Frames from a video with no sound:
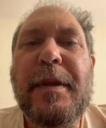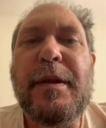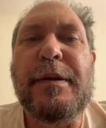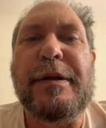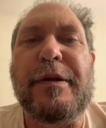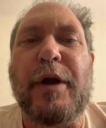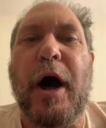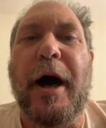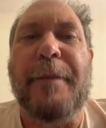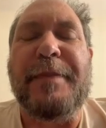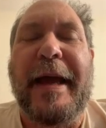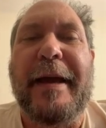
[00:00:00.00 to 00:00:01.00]

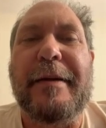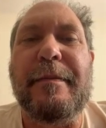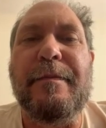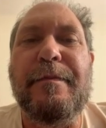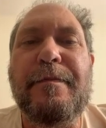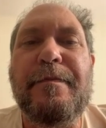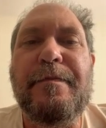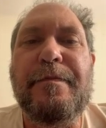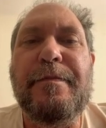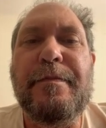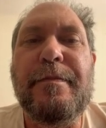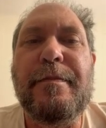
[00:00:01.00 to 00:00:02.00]
stopped at
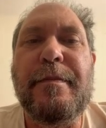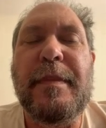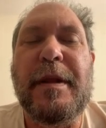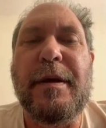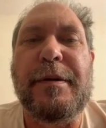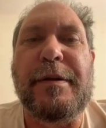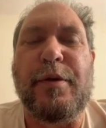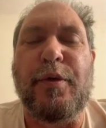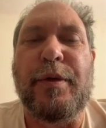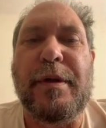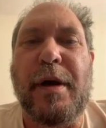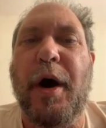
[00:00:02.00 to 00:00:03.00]
a
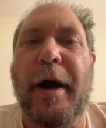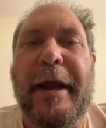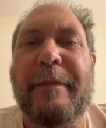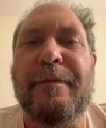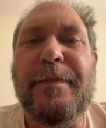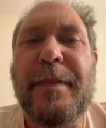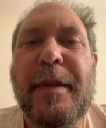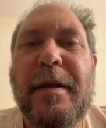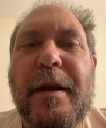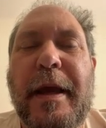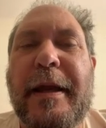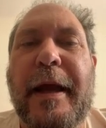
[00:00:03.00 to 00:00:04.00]
certain time
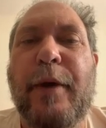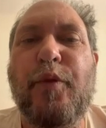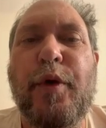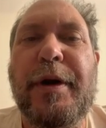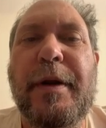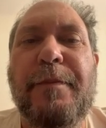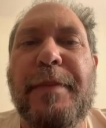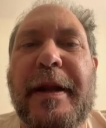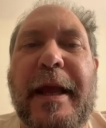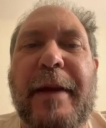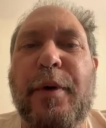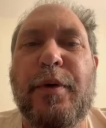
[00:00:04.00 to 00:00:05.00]
and I wouldn't have been
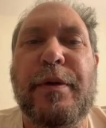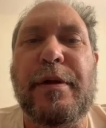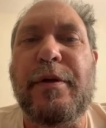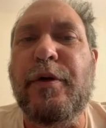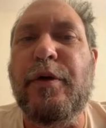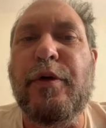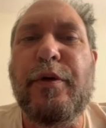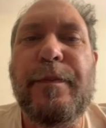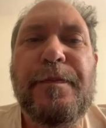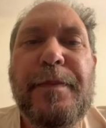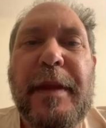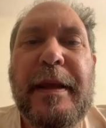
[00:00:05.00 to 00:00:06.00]
able to
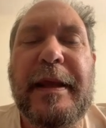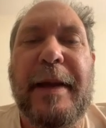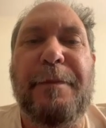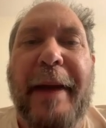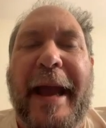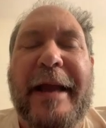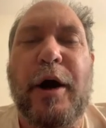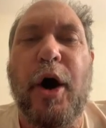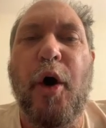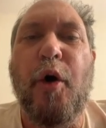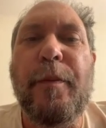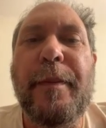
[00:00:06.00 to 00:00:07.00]
get back
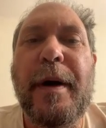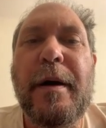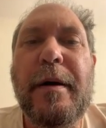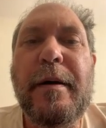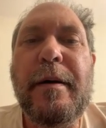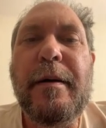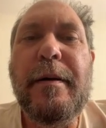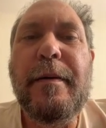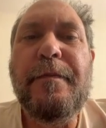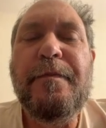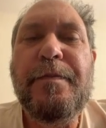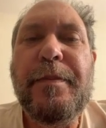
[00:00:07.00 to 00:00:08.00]
home
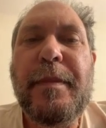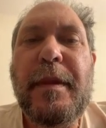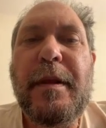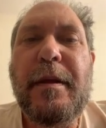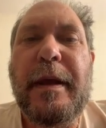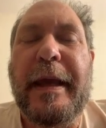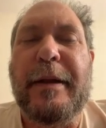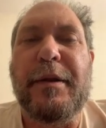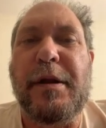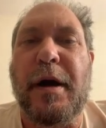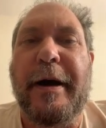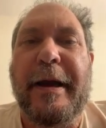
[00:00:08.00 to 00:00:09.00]
in
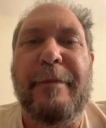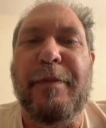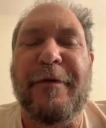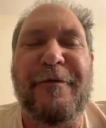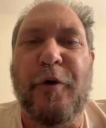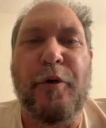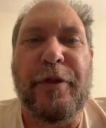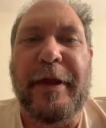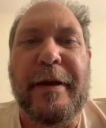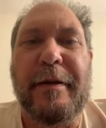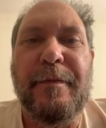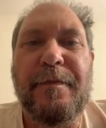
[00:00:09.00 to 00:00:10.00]
time before then.